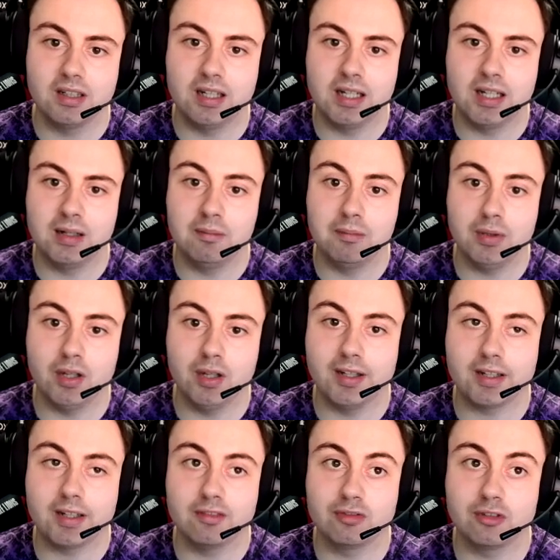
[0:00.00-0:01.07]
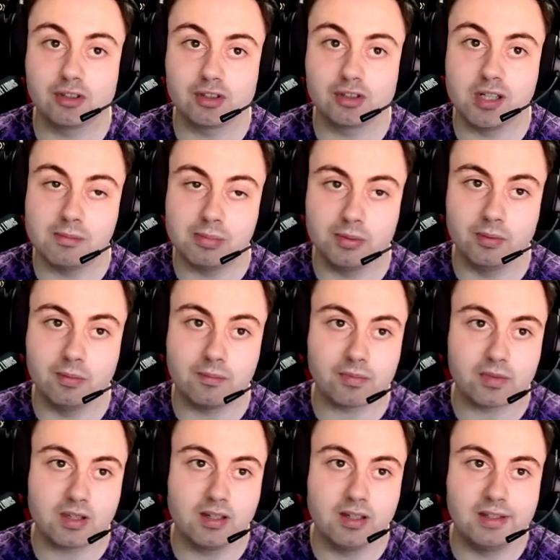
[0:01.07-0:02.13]
Like for example,
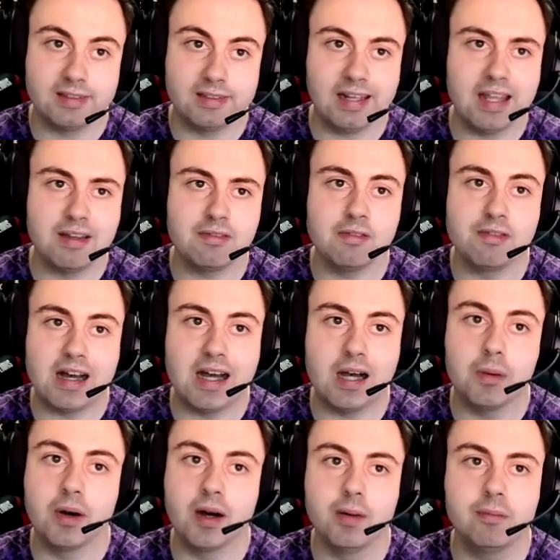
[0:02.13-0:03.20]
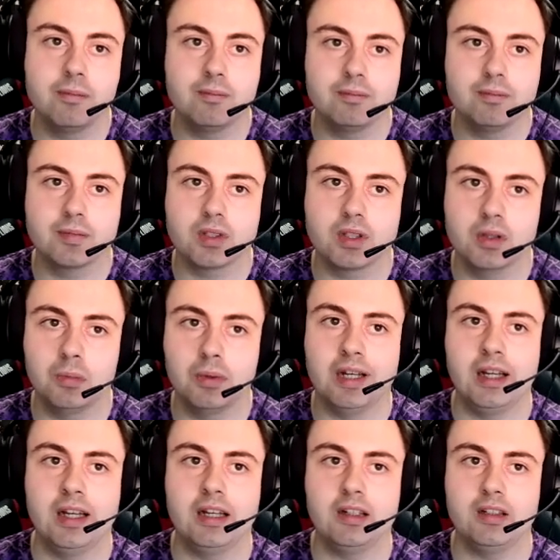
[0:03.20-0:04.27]
the 11th hour,
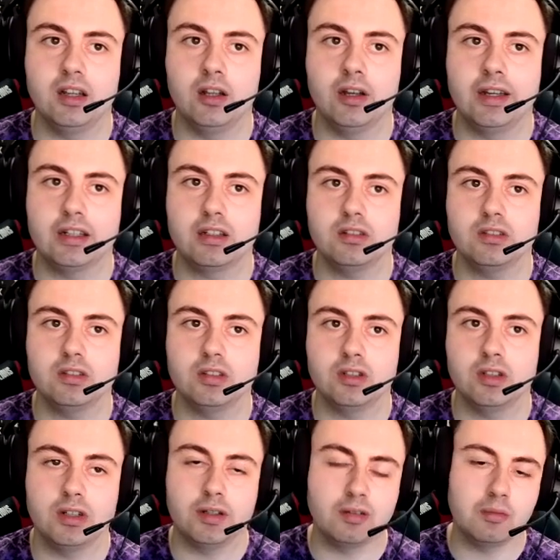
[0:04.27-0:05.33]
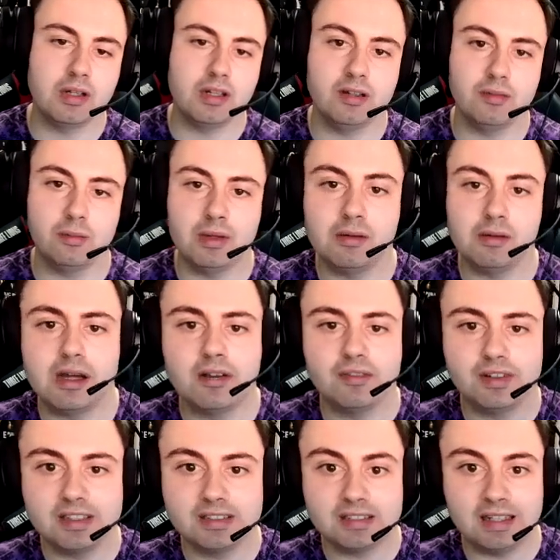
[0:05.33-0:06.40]
where where
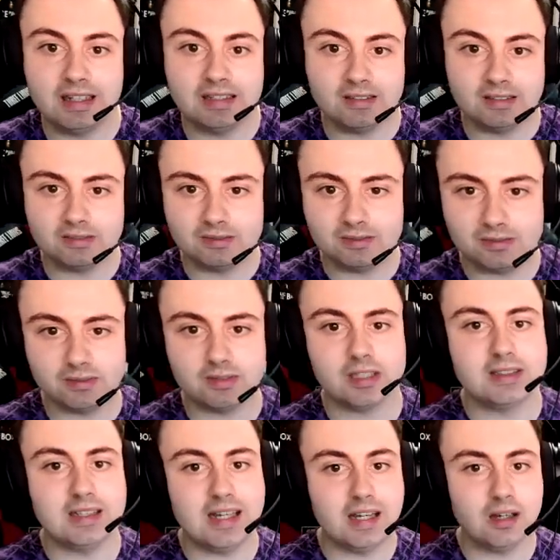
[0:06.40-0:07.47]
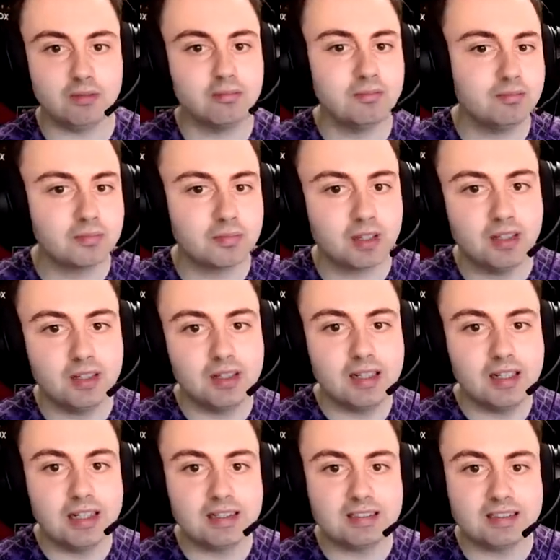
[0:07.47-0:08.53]
he is in the town,
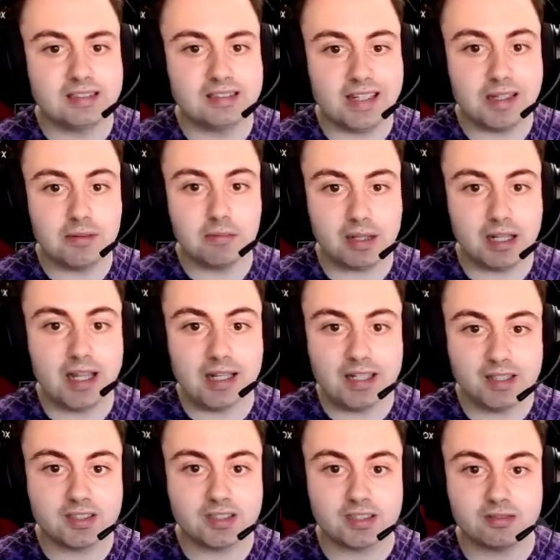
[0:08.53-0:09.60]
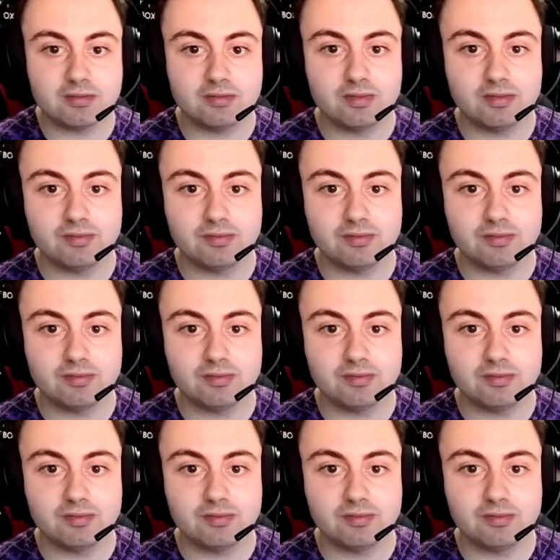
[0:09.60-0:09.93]
it's the same place,